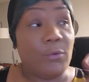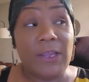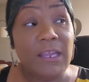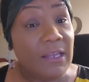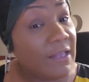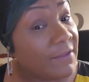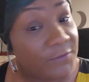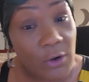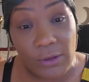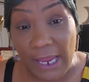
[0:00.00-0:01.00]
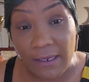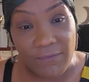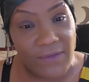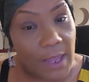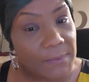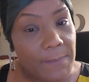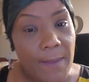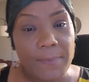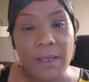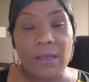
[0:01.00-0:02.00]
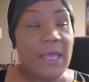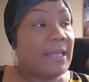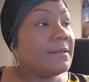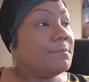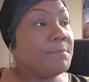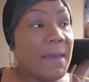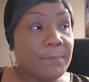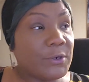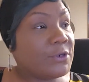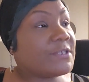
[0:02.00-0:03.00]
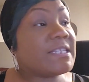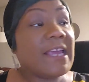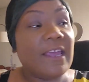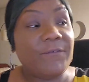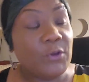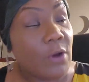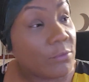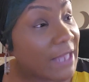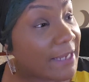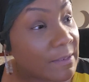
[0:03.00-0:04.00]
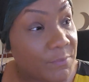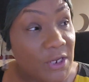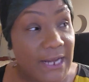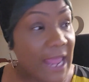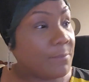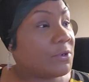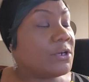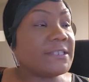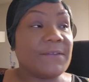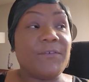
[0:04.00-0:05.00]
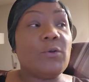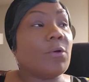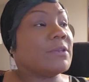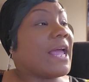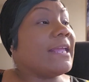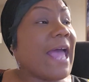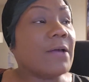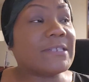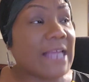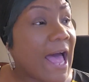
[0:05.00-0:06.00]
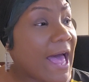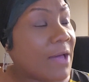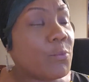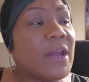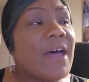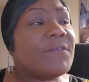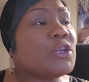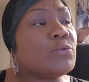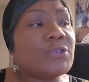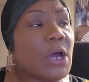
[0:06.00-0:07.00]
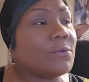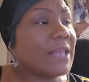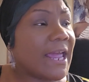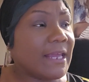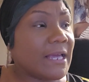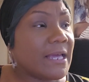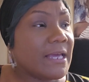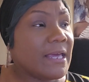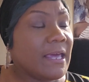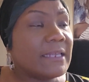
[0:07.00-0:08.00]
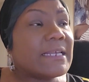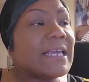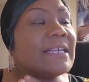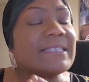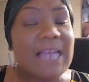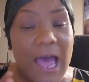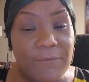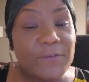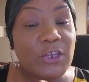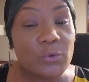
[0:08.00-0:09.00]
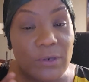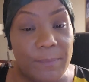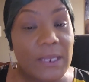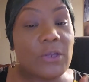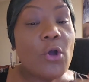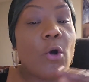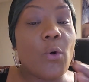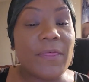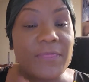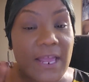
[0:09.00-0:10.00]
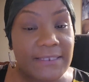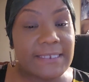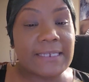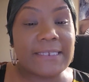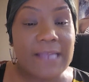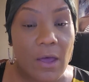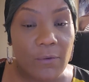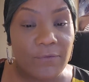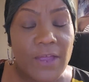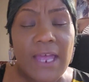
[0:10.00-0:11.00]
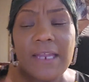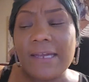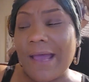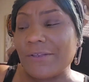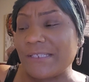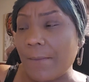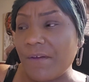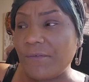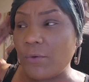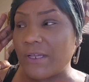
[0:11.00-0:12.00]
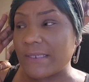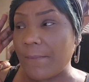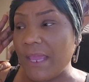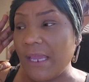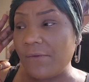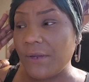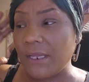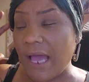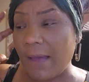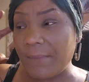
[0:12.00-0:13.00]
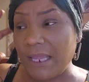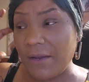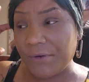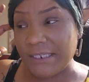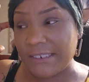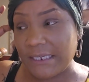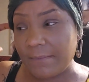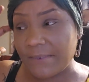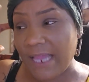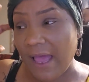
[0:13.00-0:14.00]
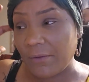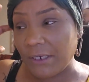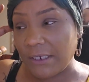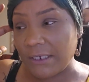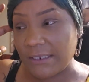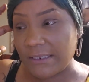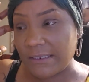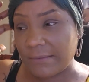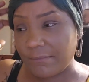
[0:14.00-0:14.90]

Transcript: if you don't like your family members, if you don't like your neighbors, if you don't like outside, whatever you don't like, it's time for you to be your authentic self. Now, some of you, because I'm hearing deep down in this